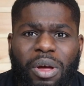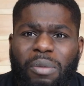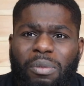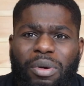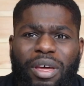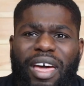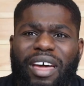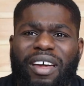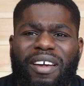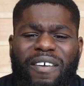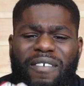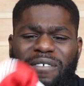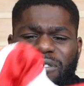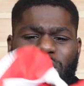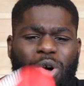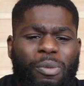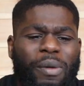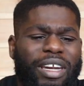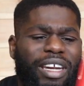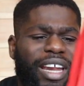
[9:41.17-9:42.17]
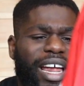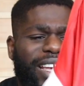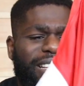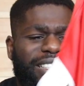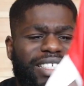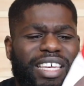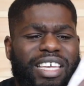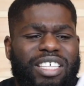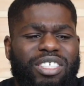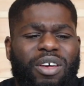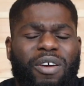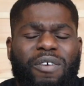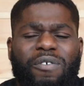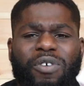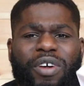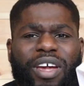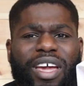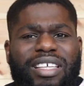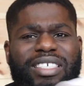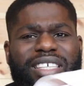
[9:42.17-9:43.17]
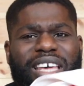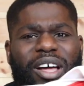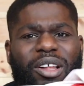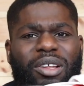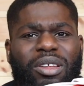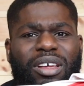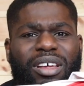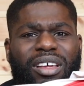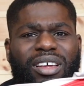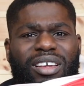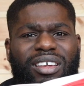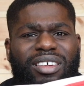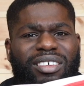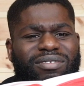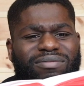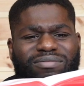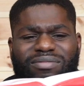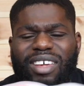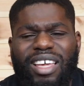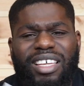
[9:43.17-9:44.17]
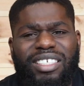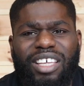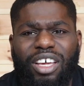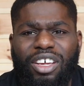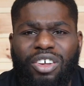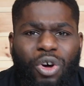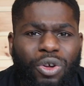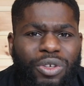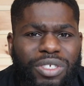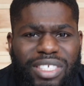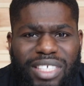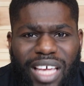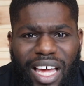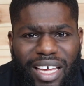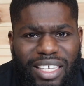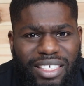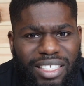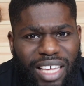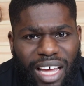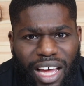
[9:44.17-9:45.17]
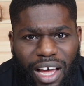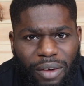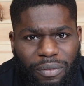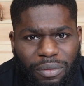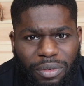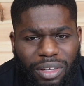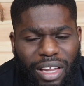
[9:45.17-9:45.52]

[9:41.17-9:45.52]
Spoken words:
But yeah, 4 Man United tees, 3XL. It's a good size to have.